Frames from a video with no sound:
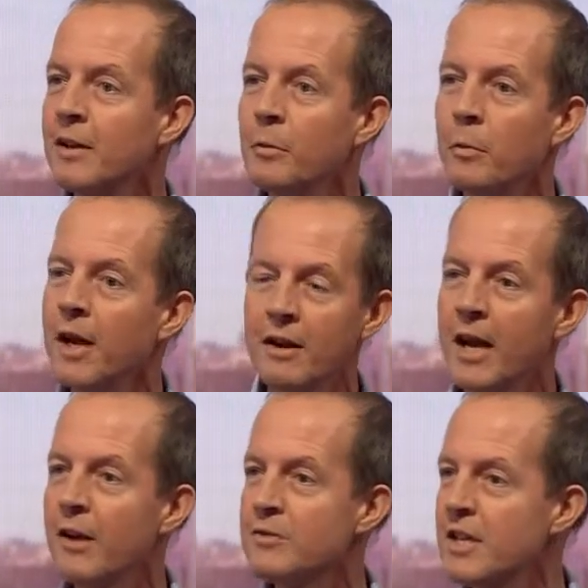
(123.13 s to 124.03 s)
in the way
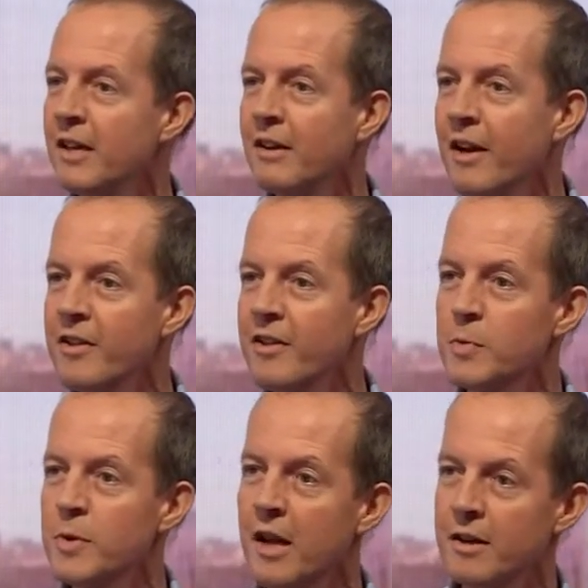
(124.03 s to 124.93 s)
that Councillor Hill and
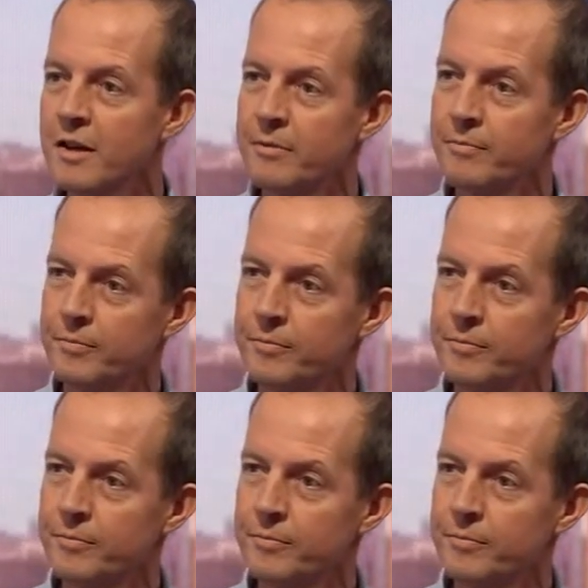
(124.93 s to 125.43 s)
others would like.